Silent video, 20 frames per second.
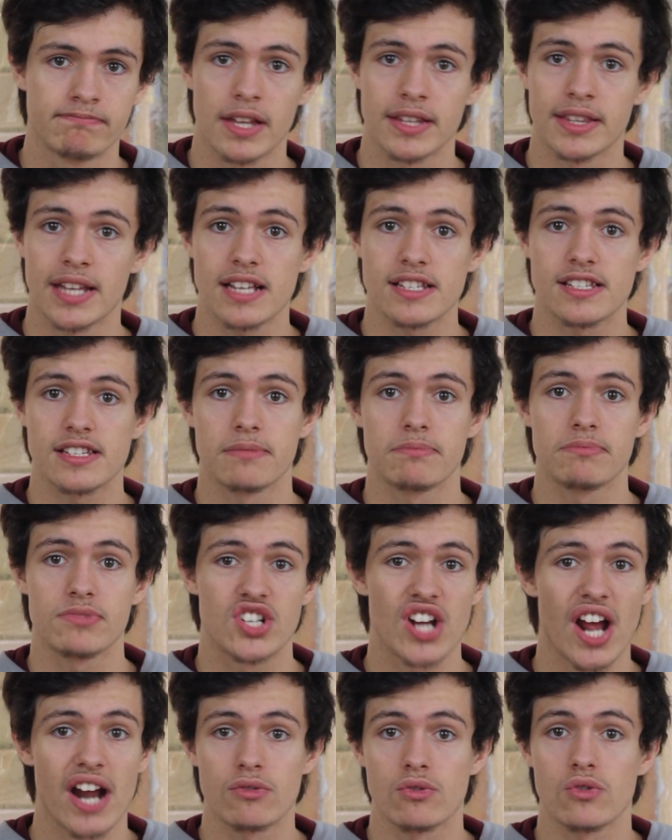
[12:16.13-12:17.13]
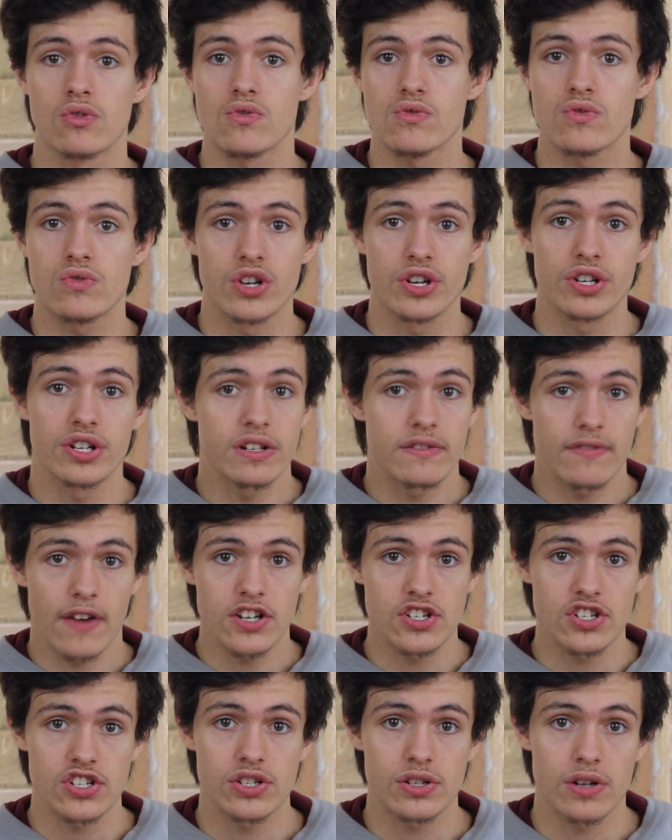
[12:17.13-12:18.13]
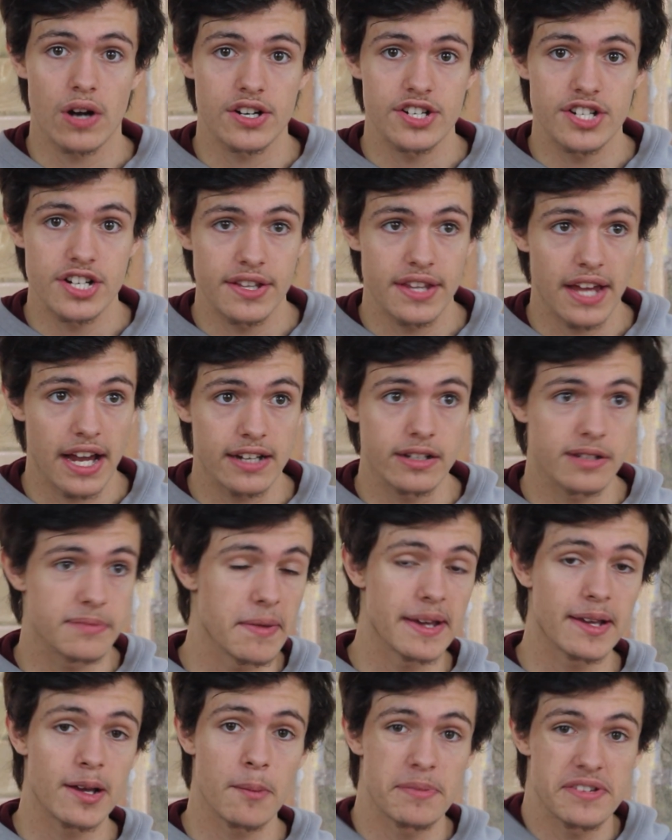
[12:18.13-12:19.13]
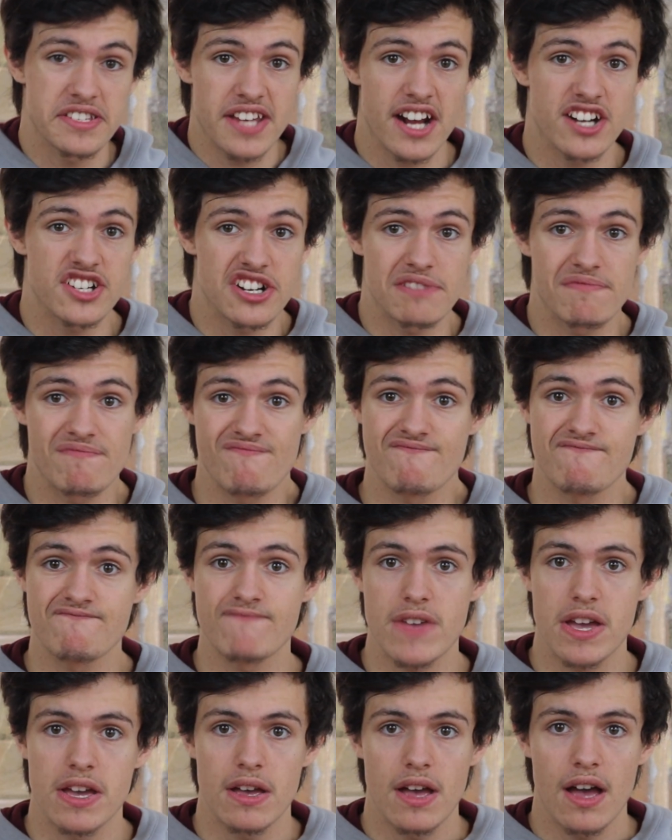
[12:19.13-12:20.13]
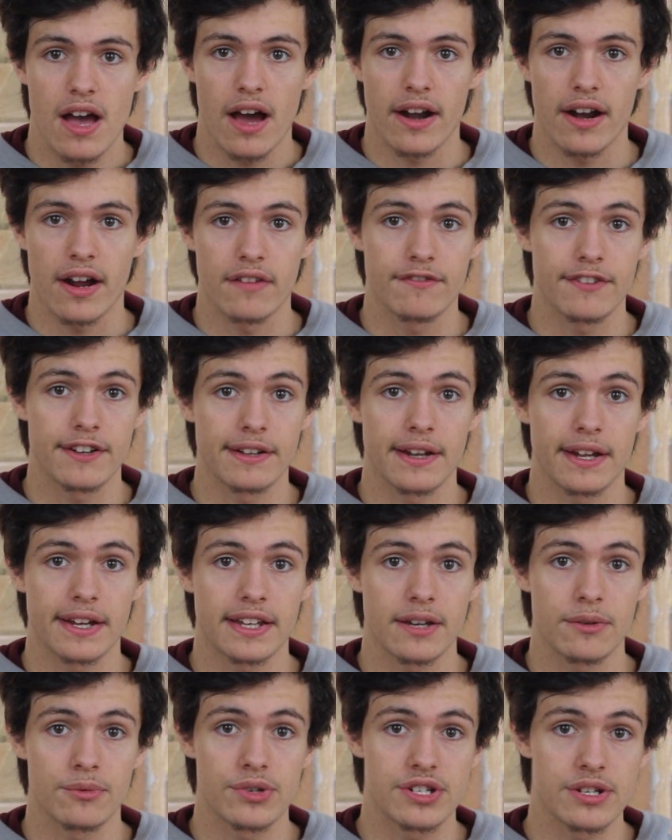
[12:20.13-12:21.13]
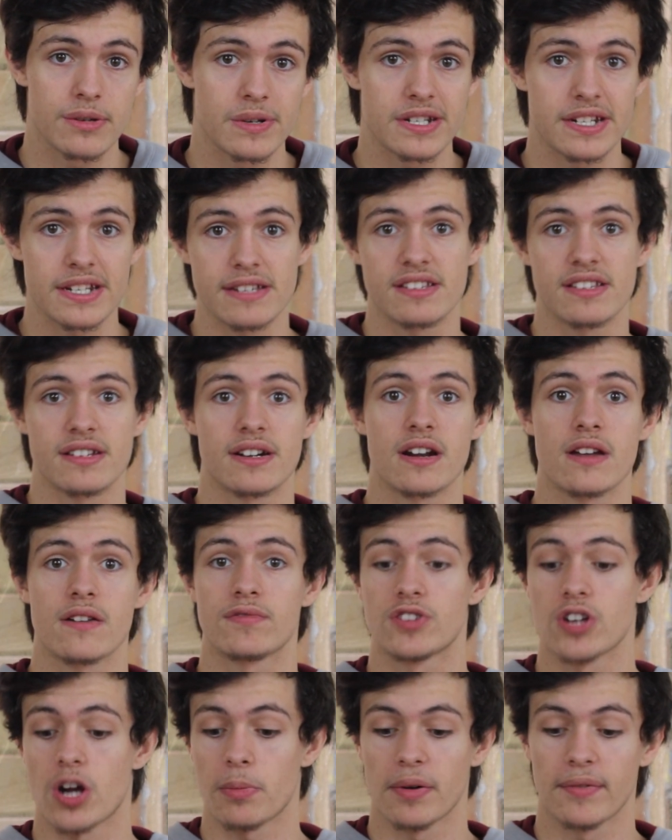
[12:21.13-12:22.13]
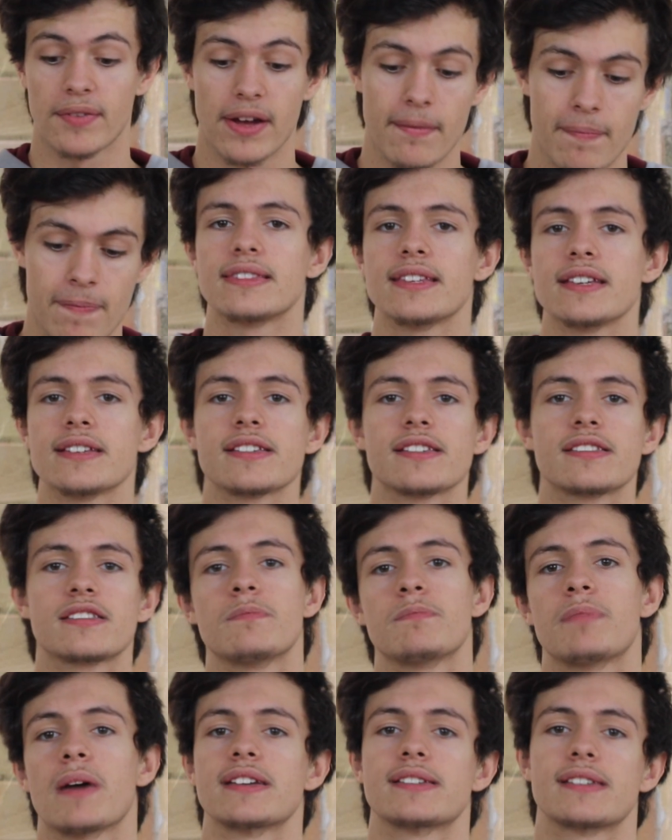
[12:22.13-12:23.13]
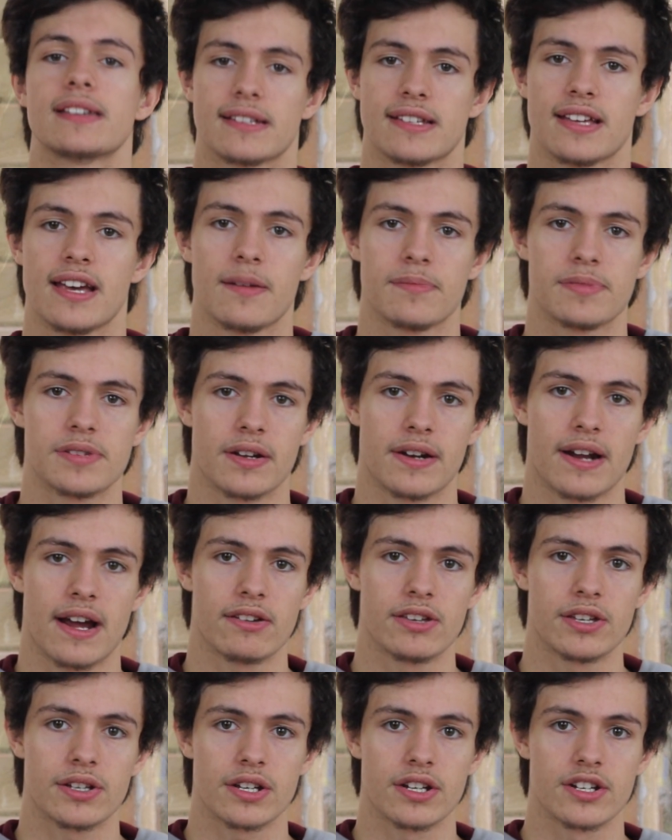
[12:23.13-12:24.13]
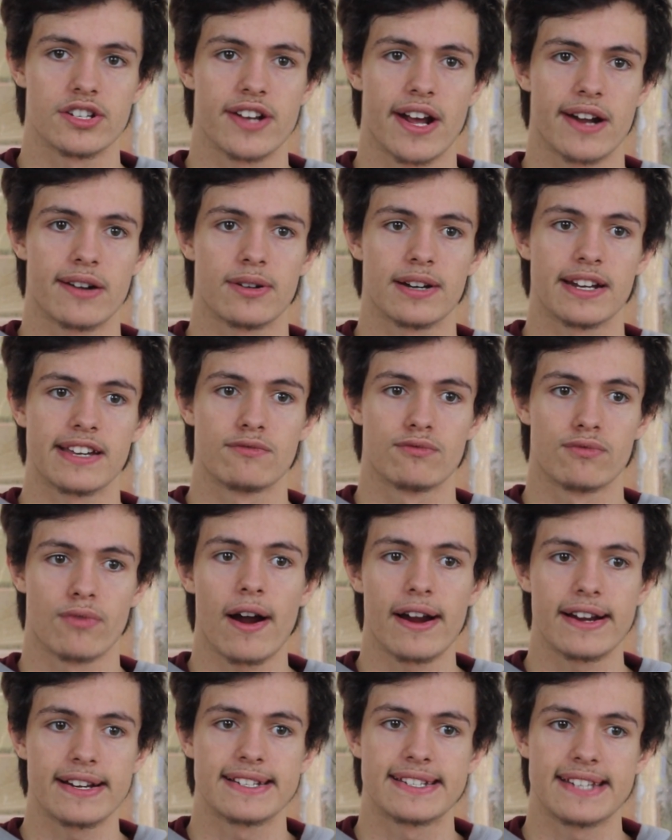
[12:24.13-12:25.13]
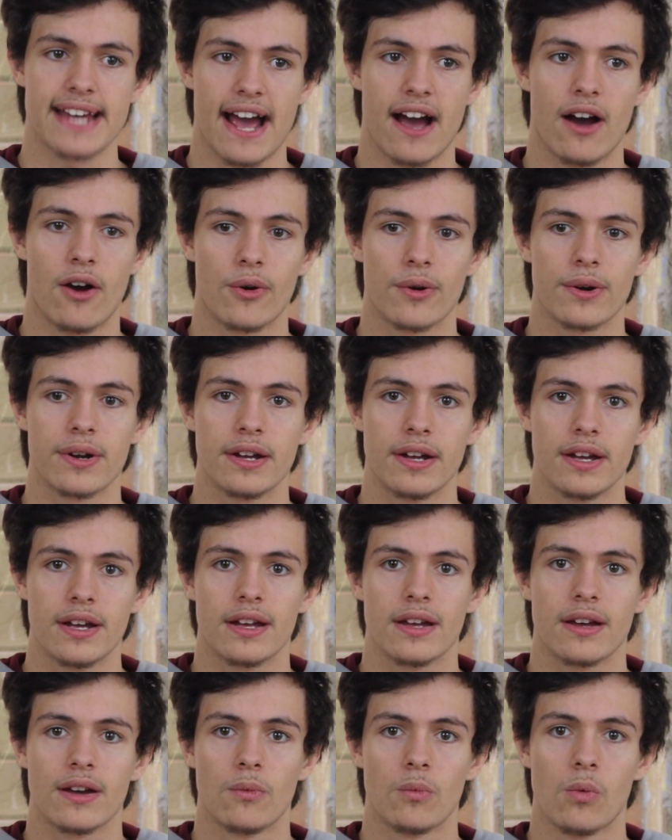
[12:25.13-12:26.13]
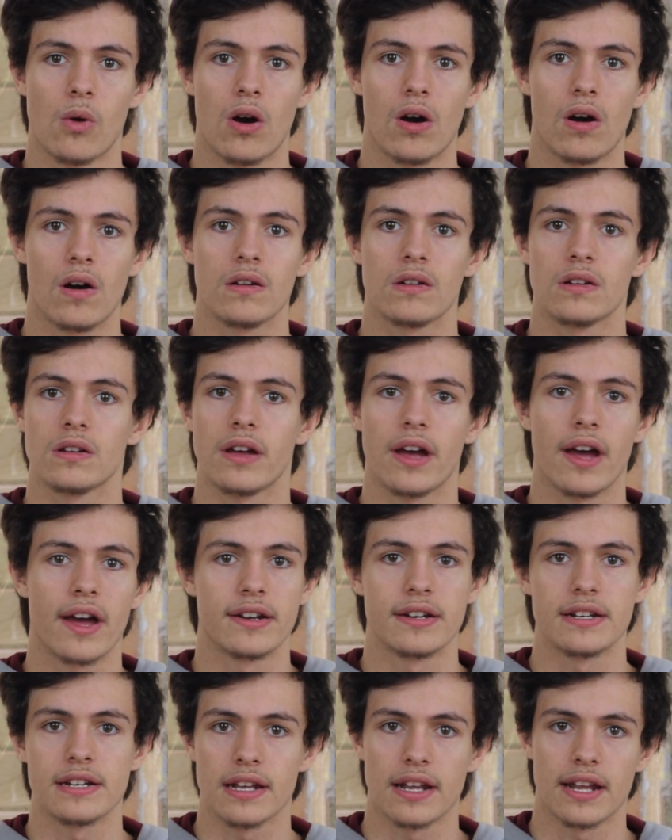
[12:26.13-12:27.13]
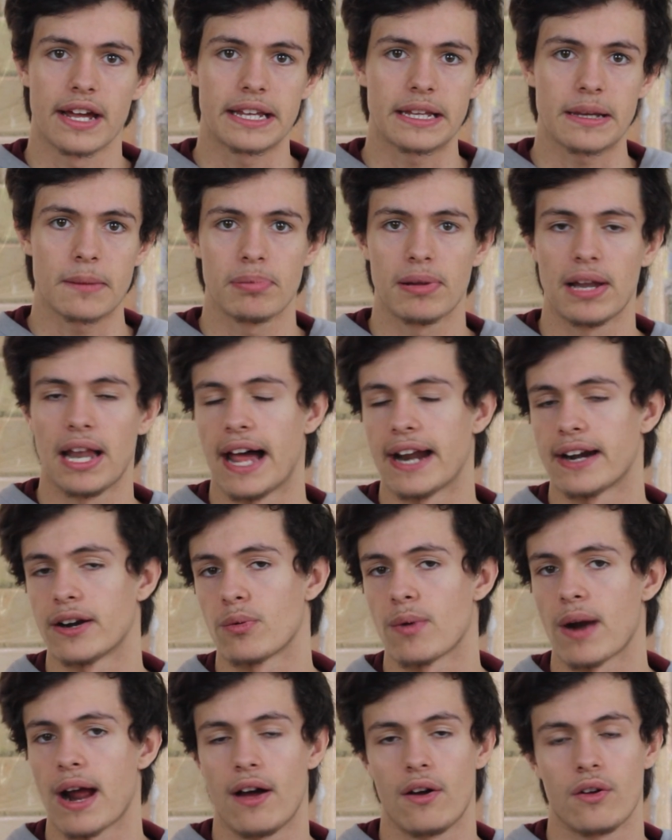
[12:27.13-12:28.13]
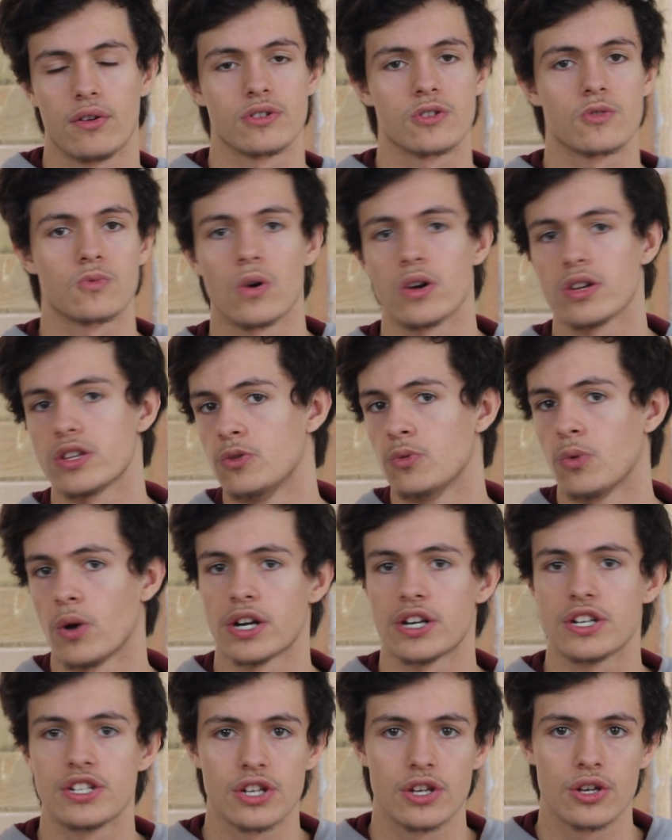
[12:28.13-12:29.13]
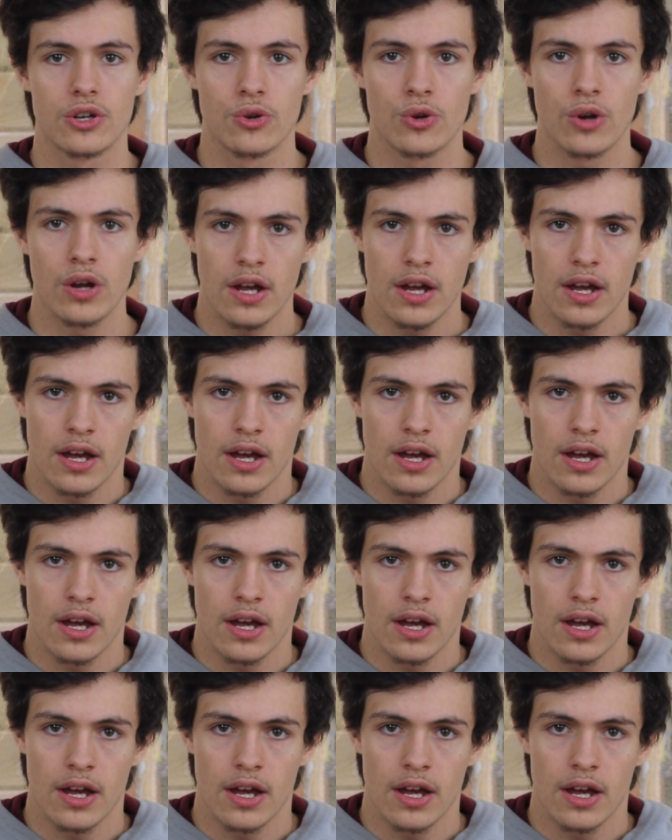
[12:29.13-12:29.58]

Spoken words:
And that's some general good adventure structure that could make up a session, and I feel like it would do a decent enough job of it. These are some basic tips on how you can generally write down what and like plan around what you want to do.